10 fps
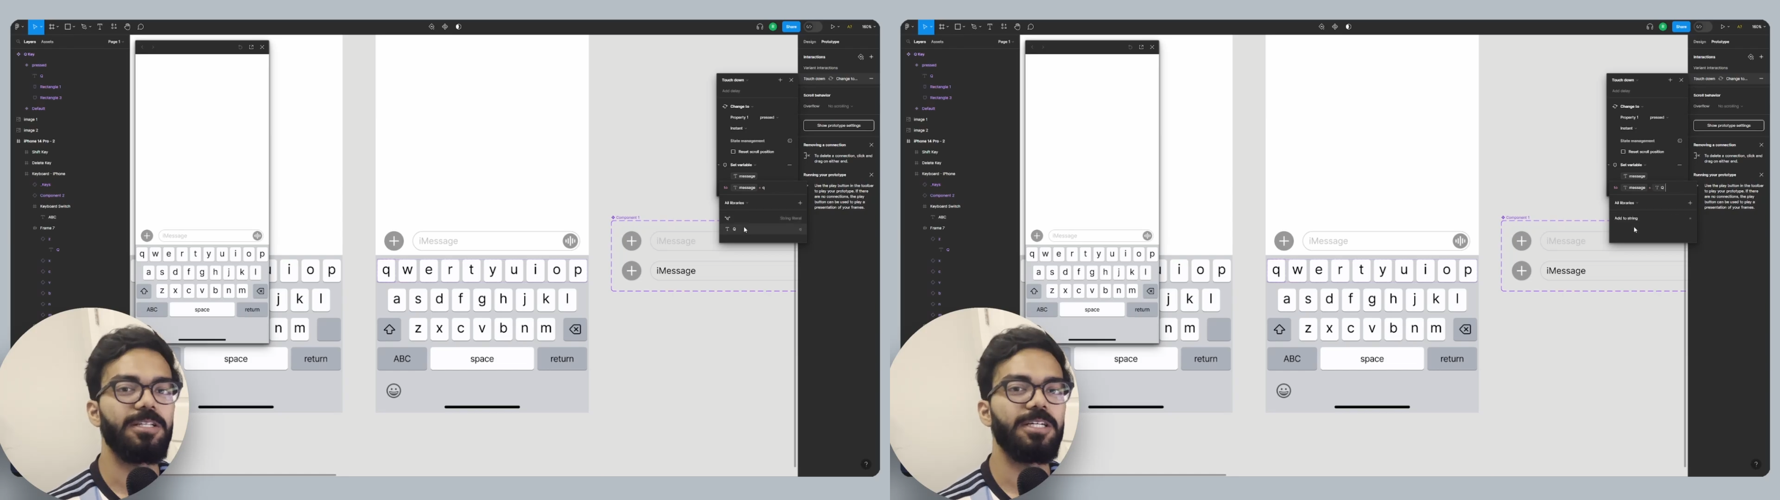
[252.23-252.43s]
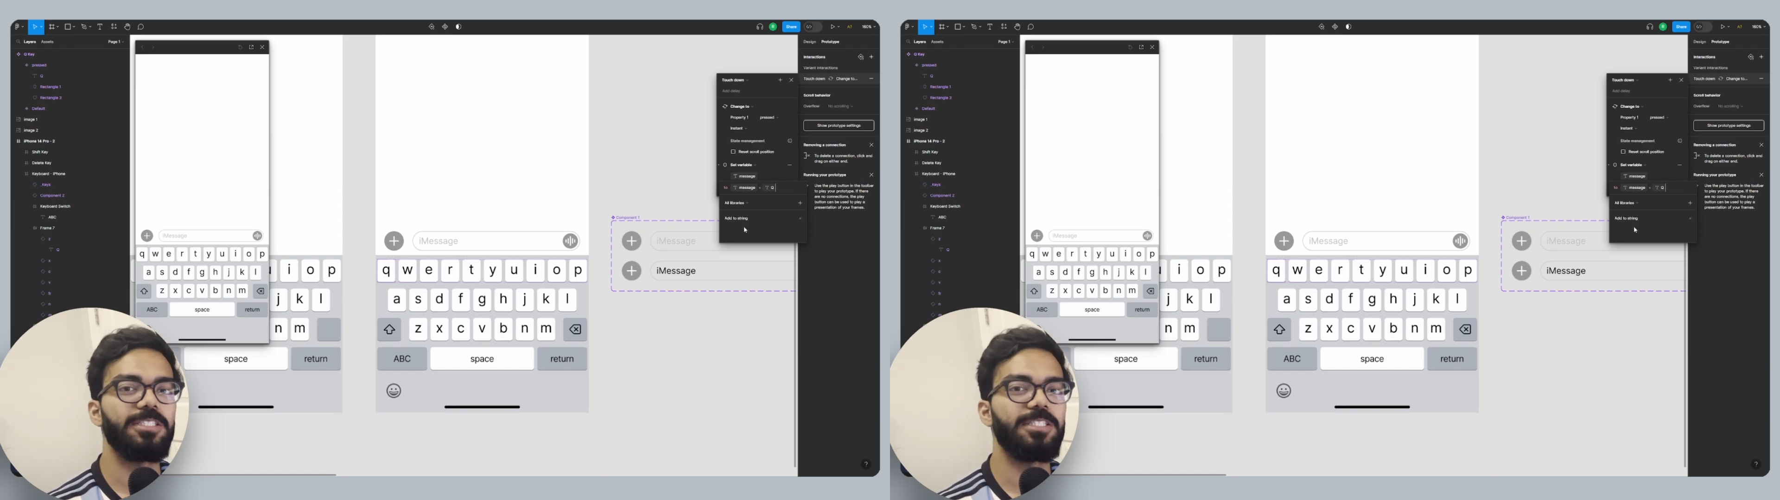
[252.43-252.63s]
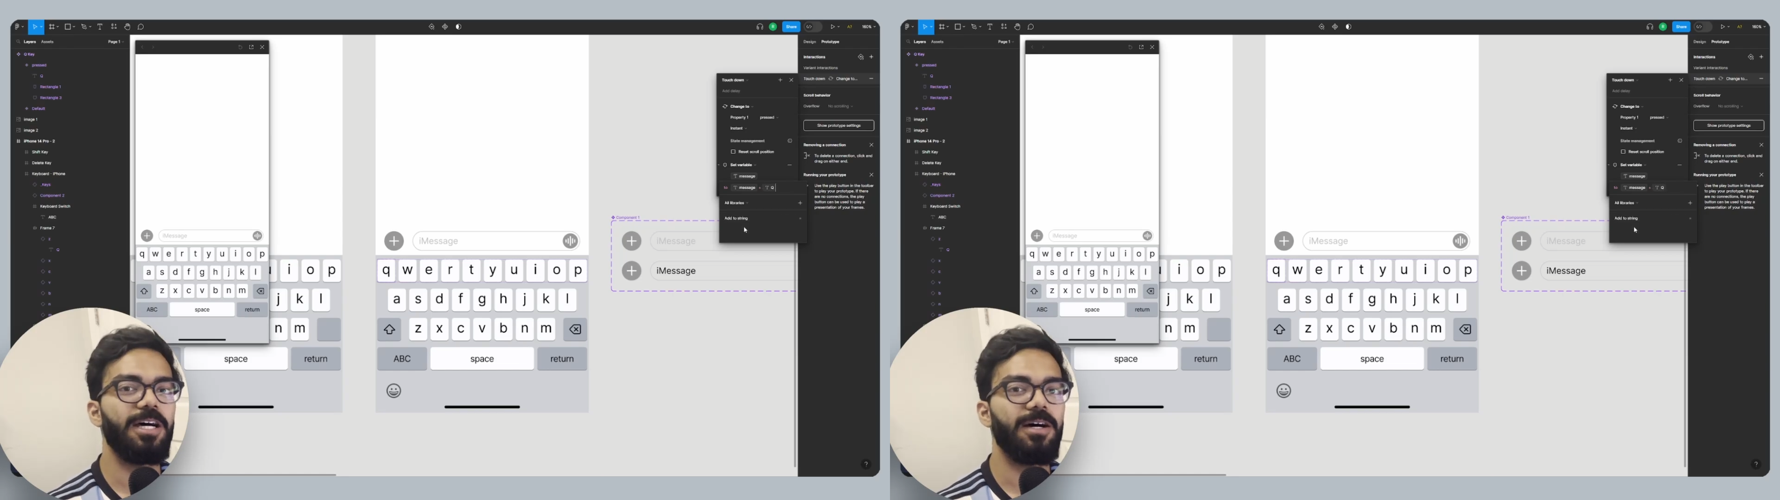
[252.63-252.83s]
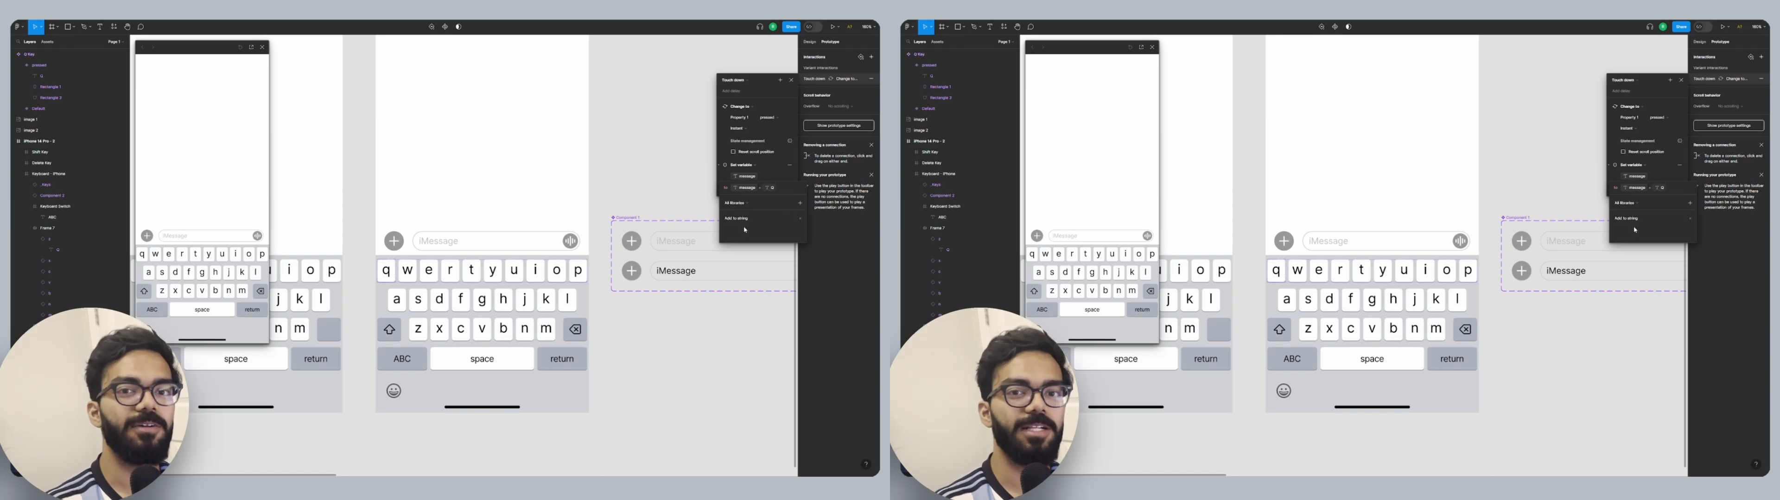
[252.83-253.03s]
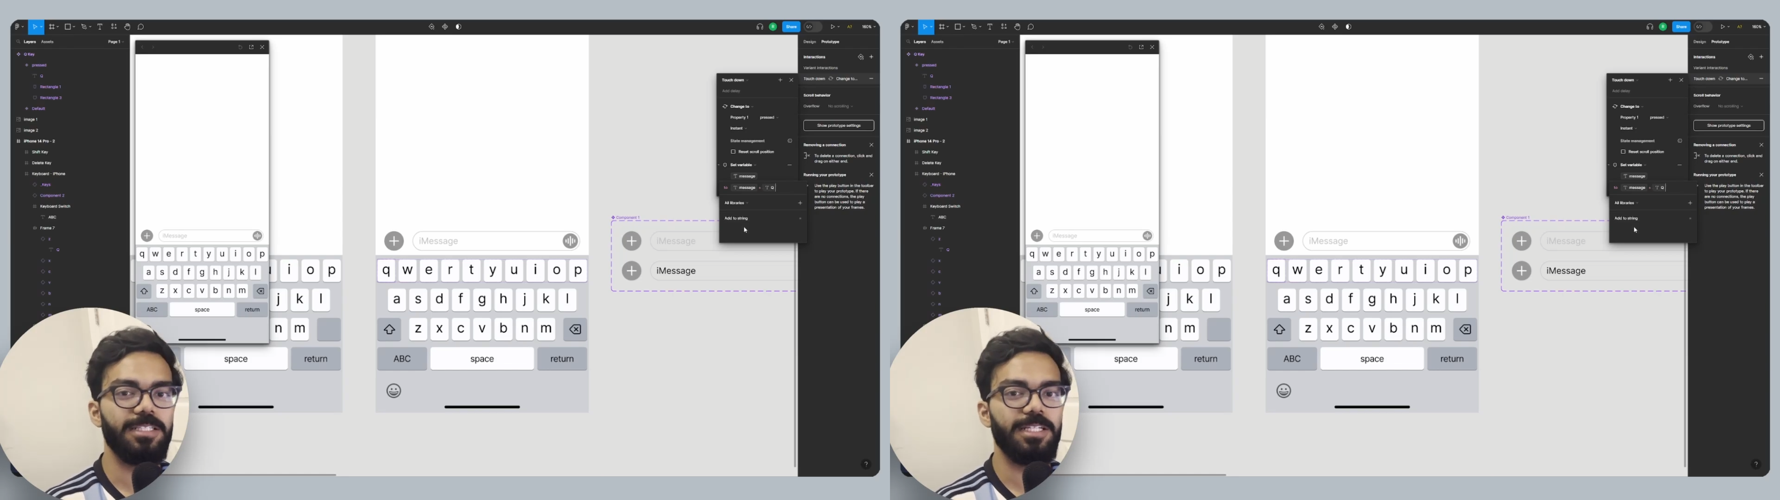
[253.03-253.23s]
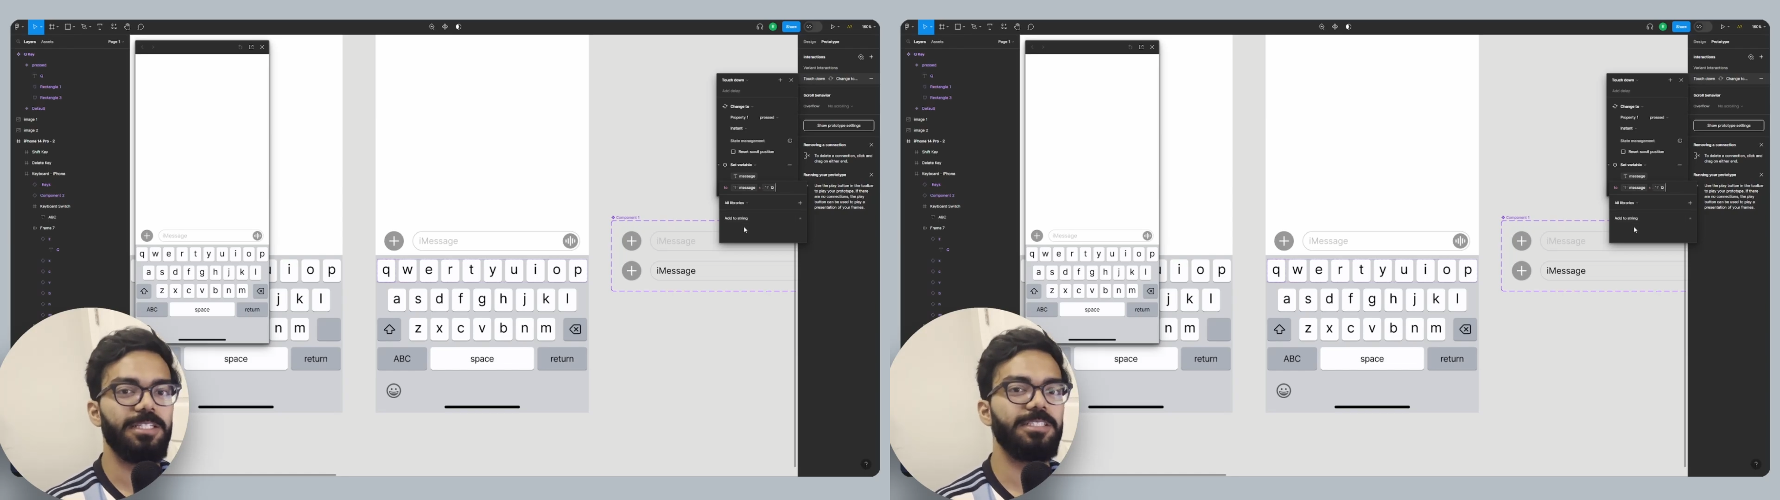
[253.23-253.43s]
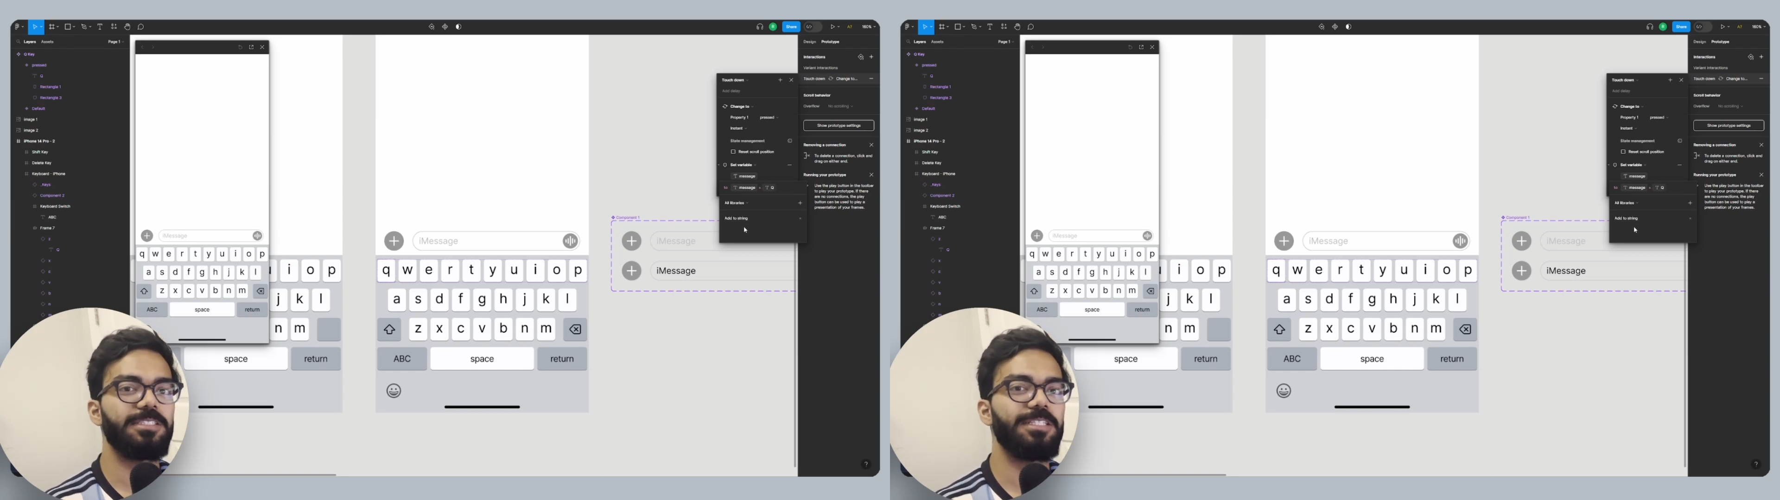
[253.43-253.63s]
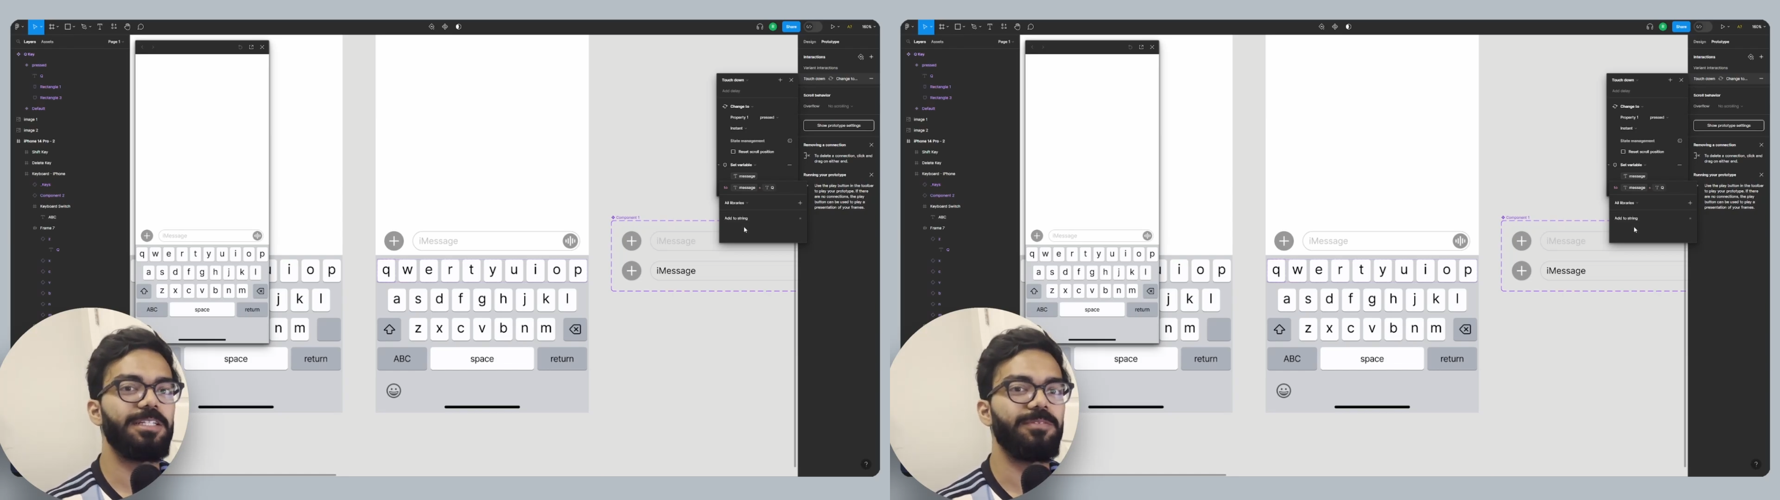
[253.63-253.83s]
touchdown it changes
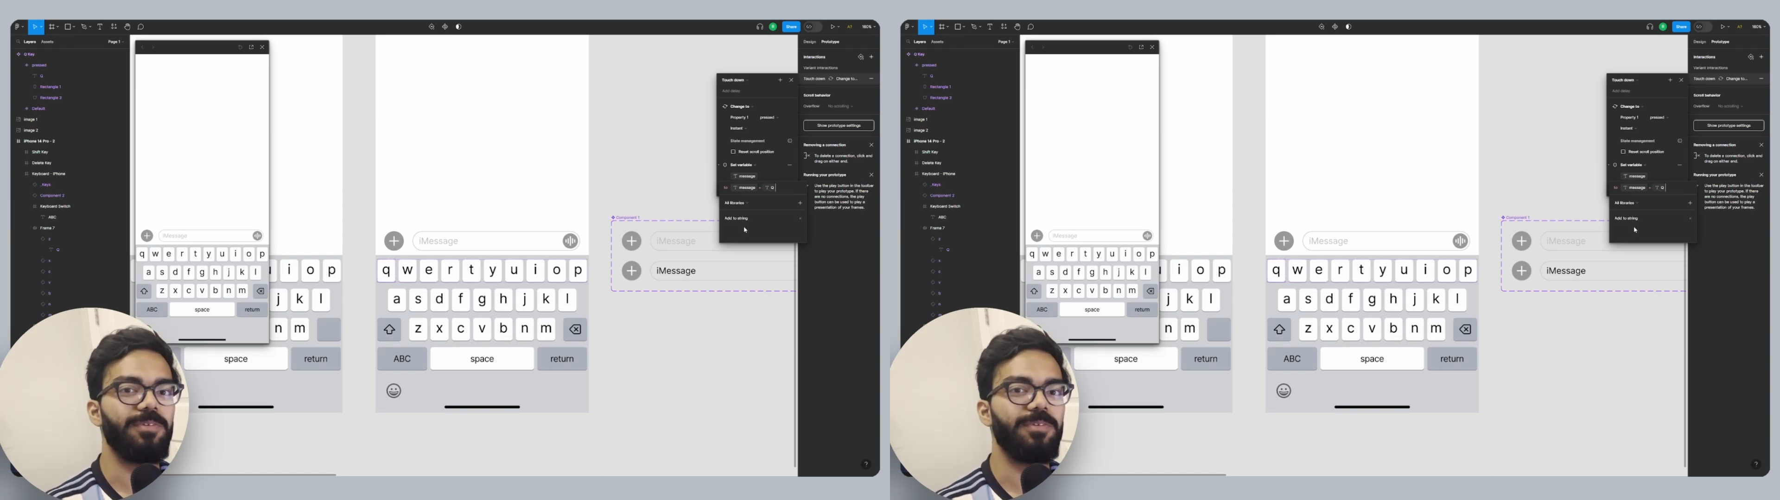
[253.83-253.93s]
state,